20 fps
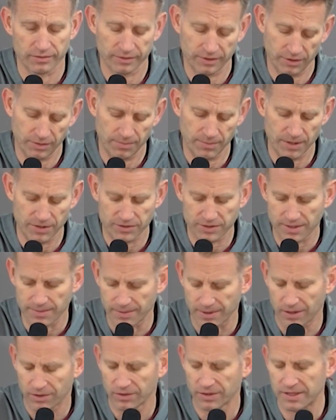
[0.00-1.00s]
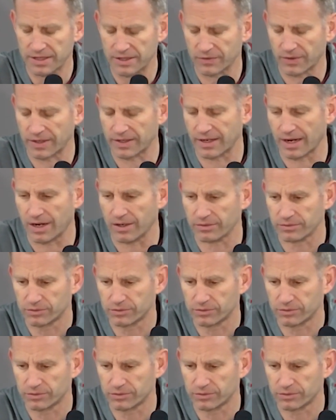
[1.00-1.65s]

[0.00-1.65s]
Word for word: They're the best team in our league right now.